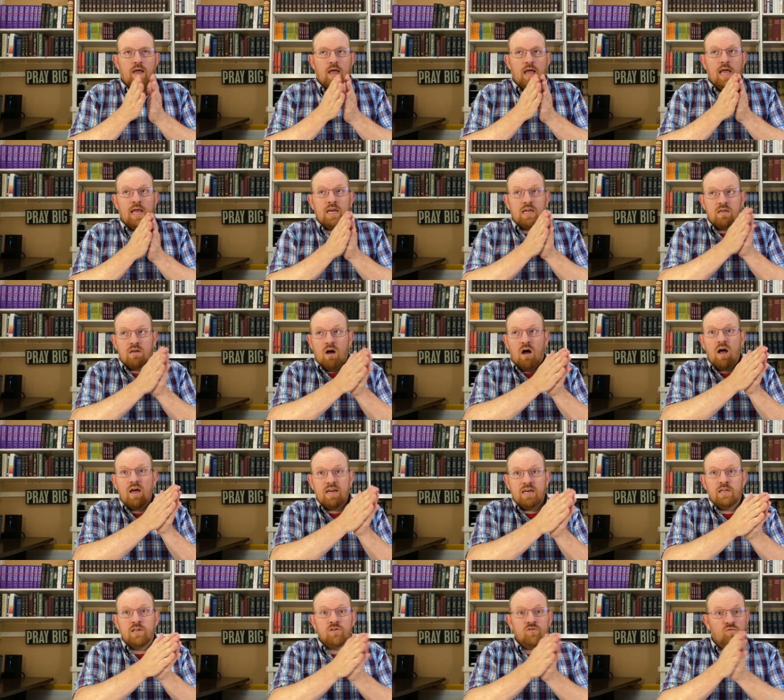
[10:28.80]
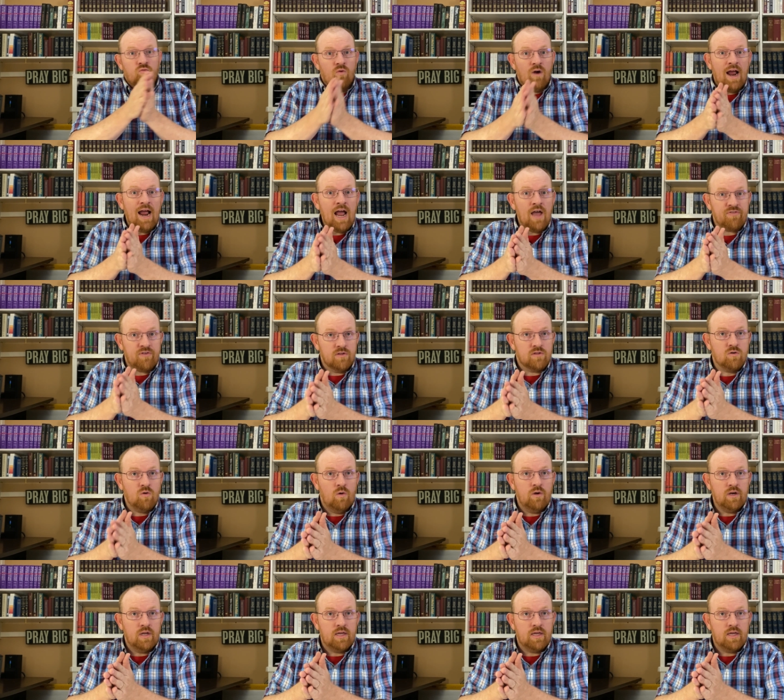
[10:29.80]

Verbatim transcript: And God in his wrath is going